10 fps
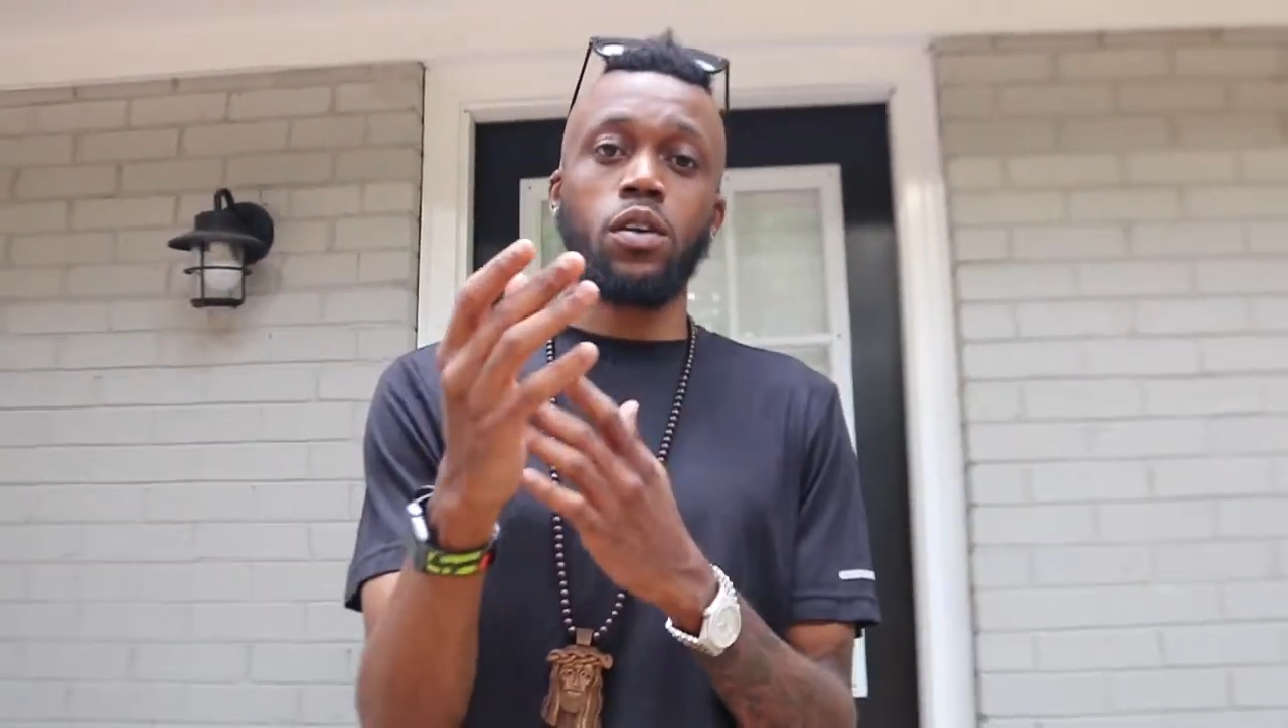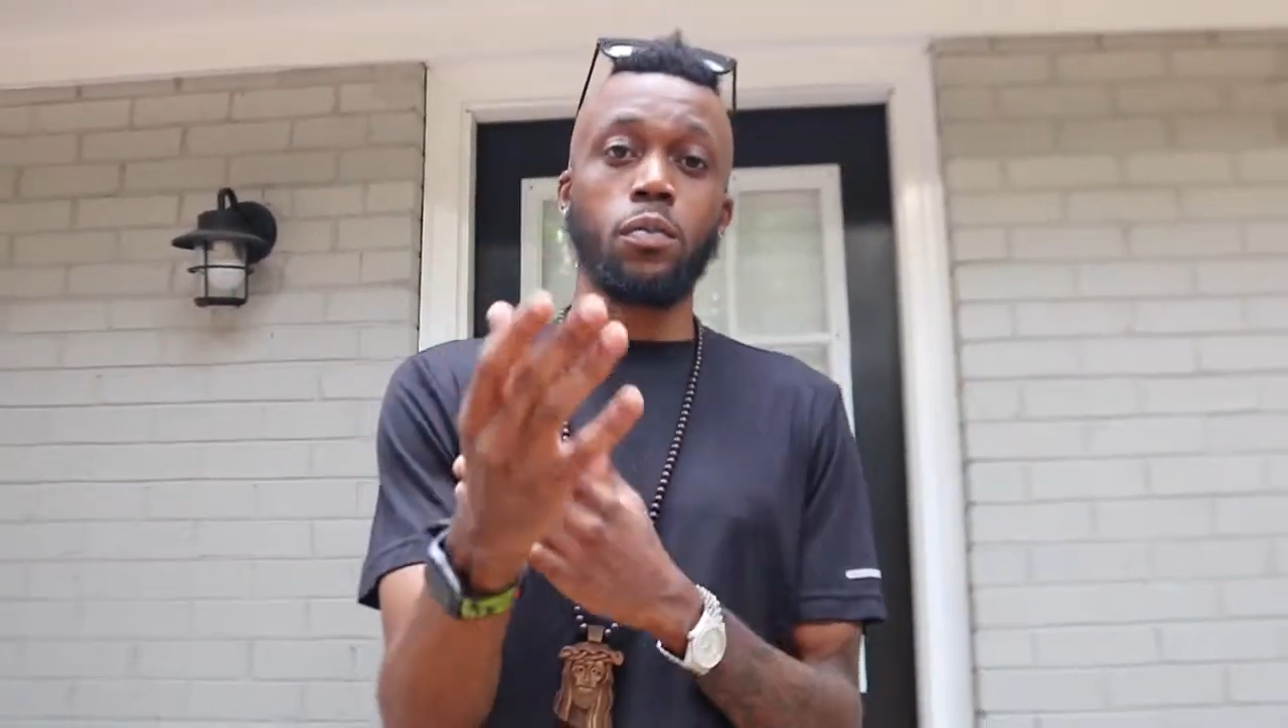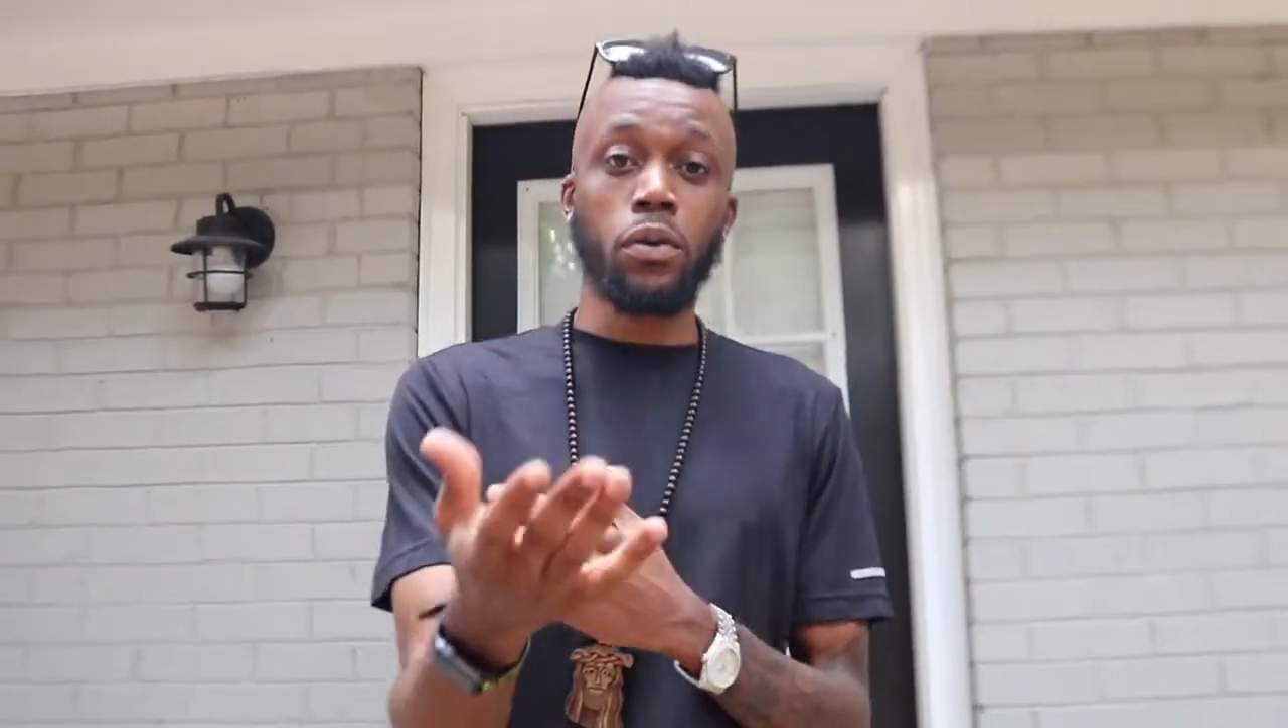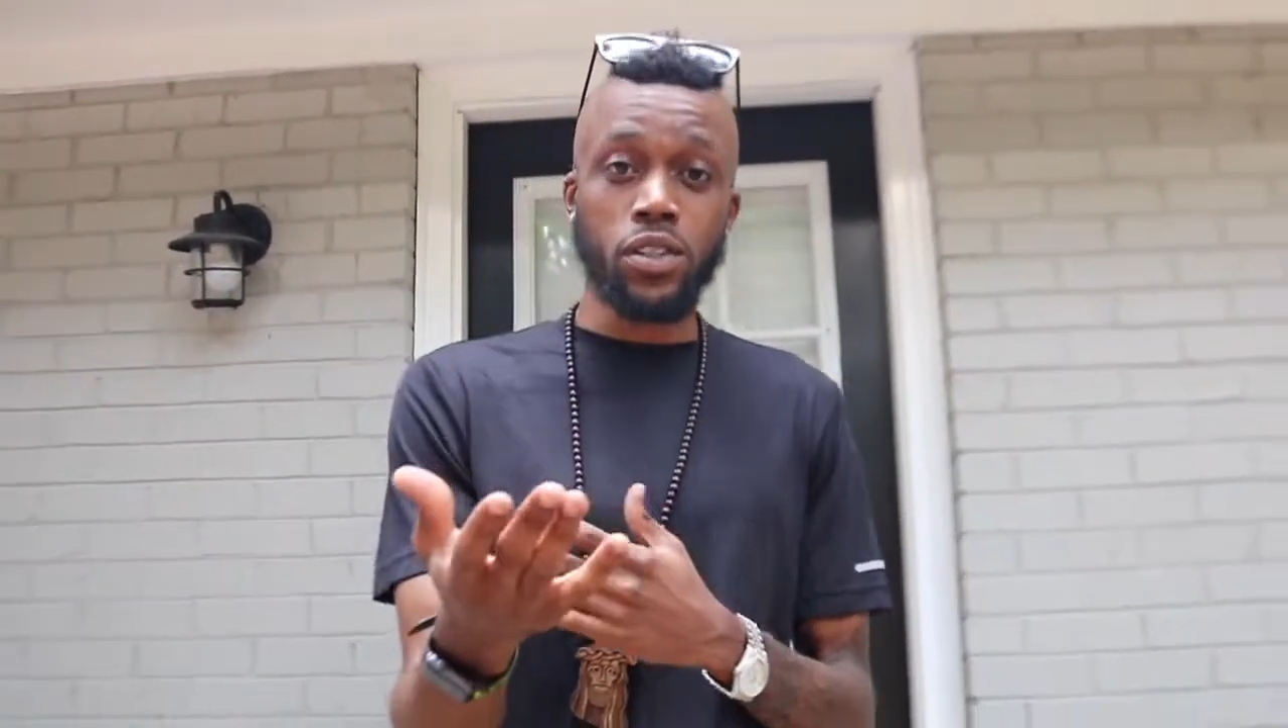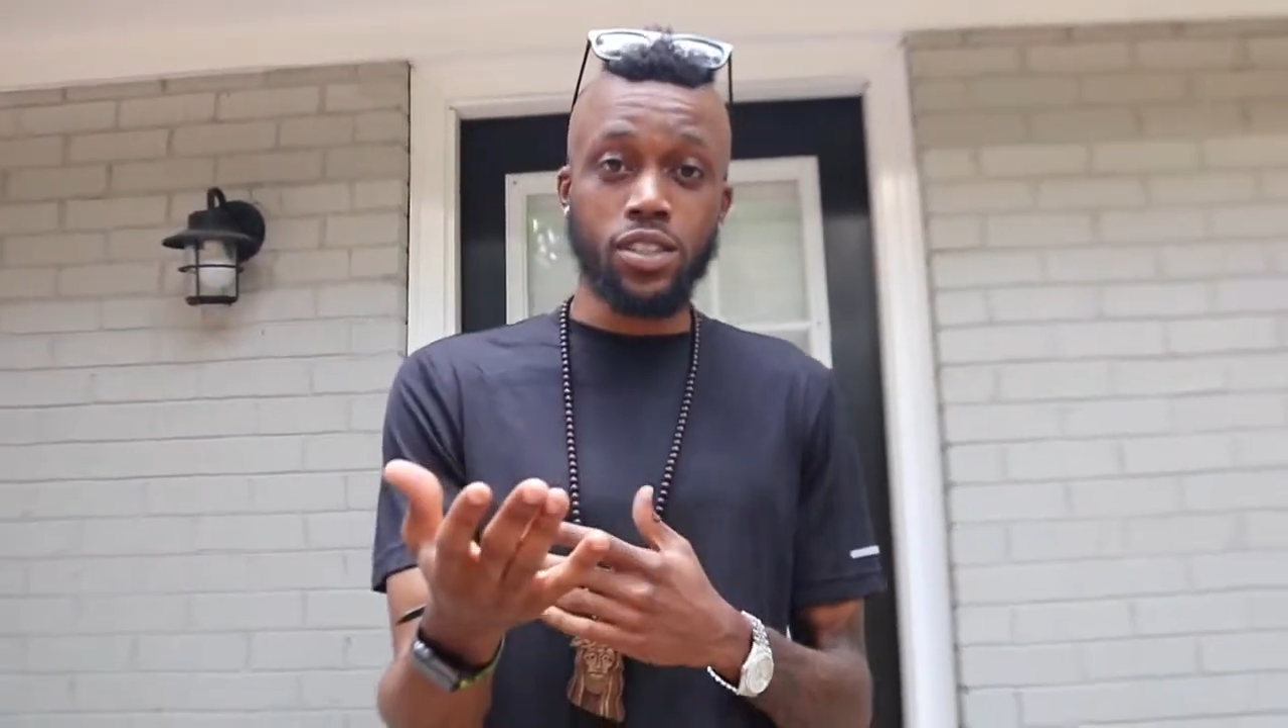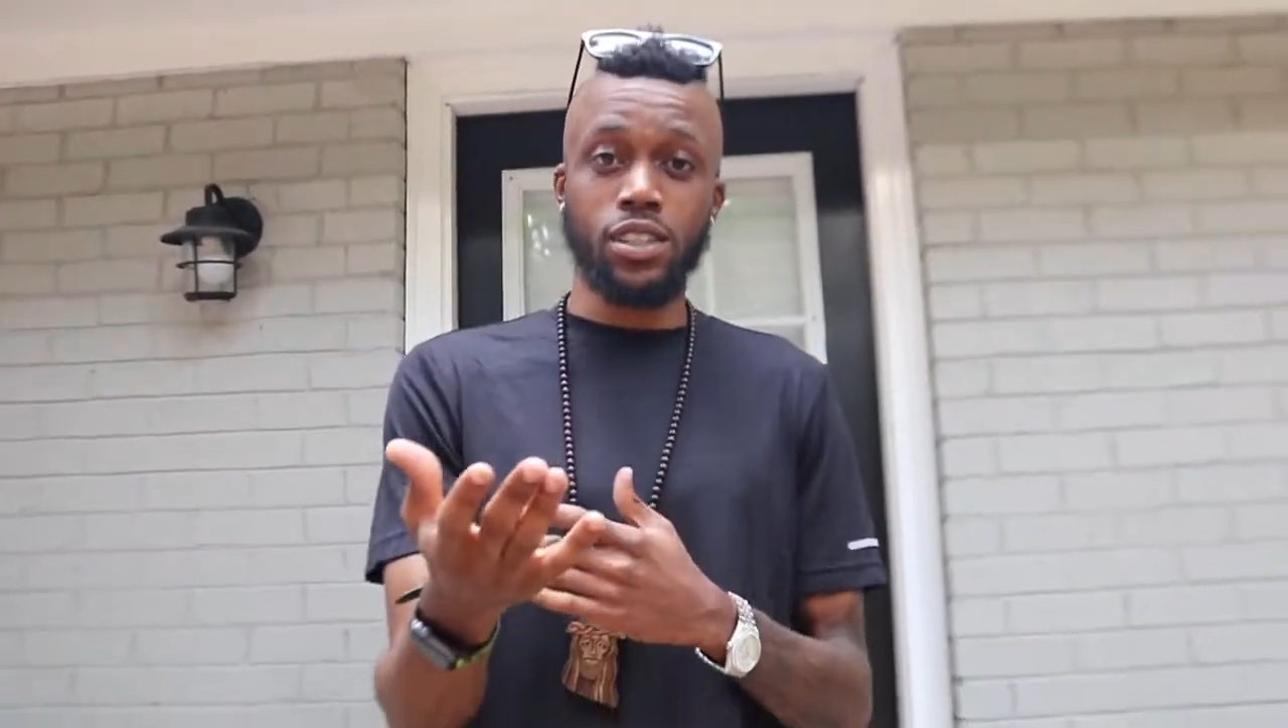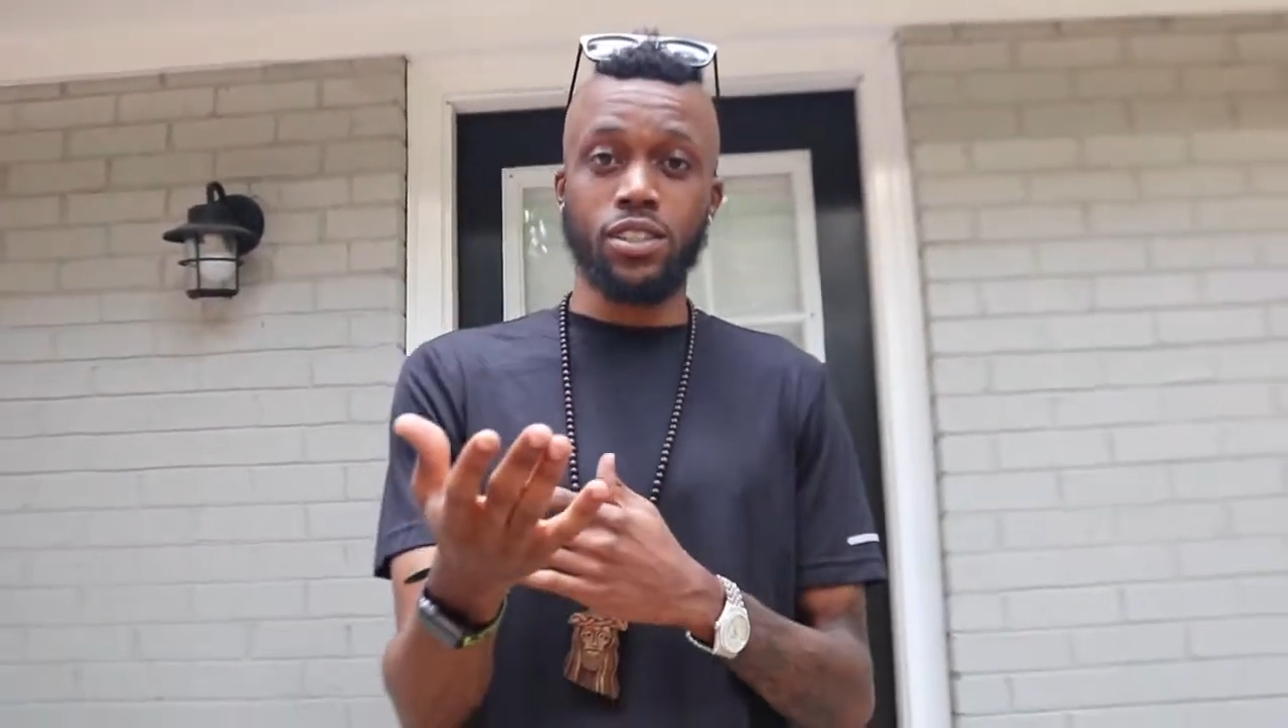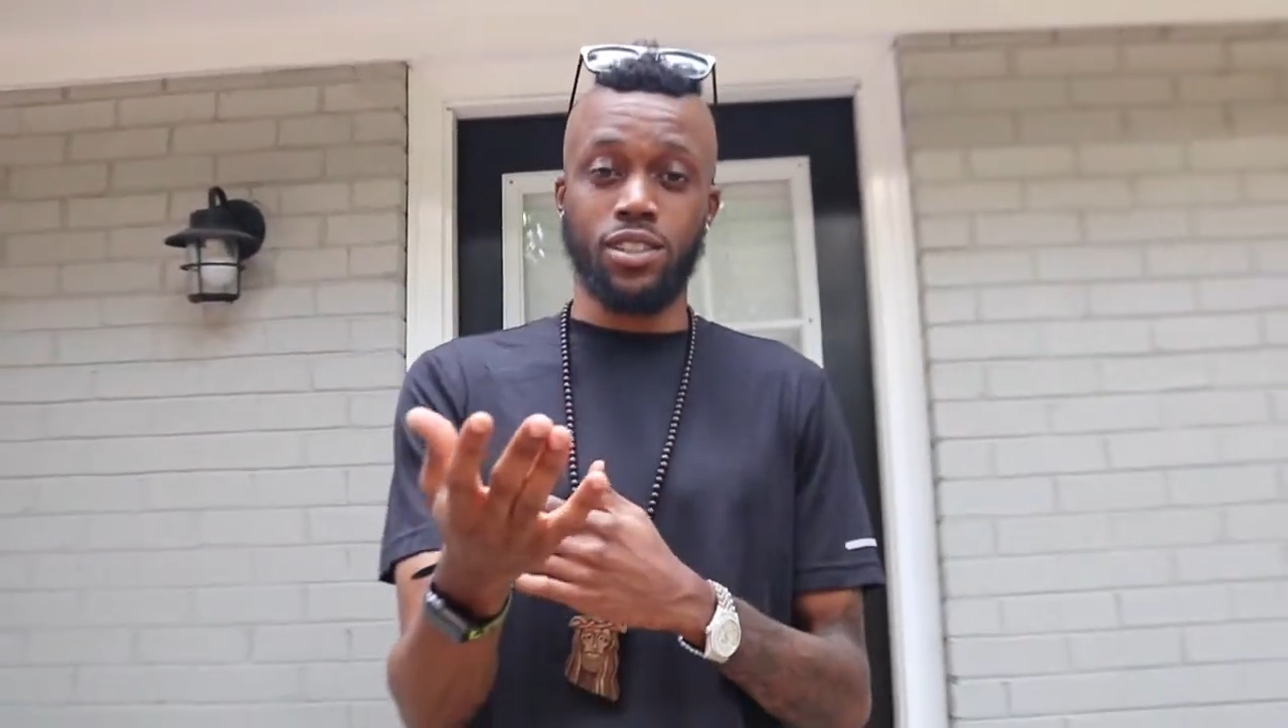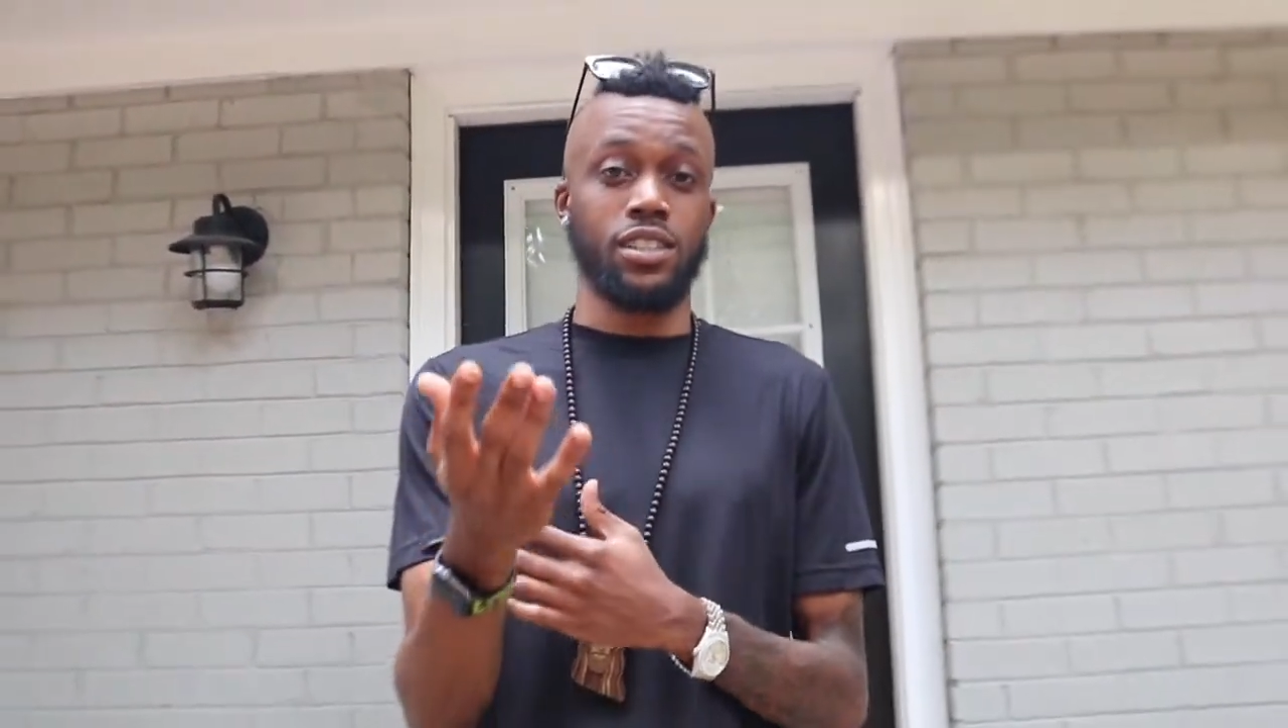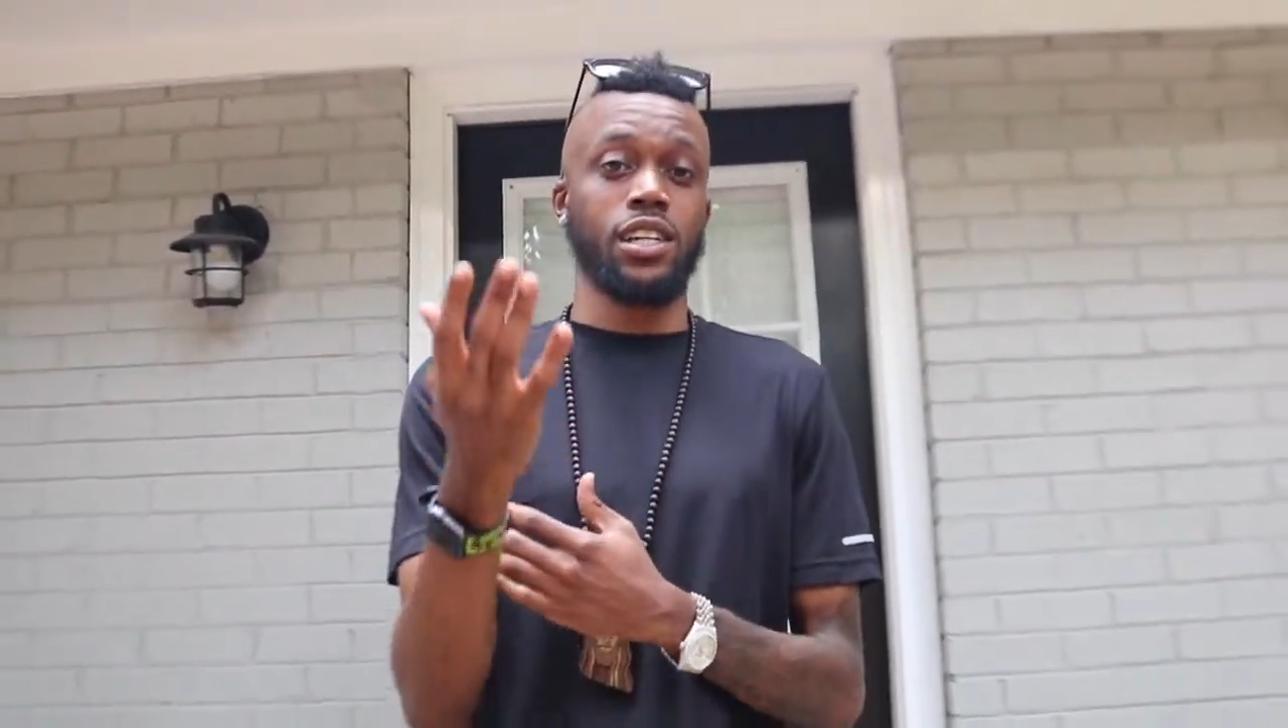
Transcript: apprentice.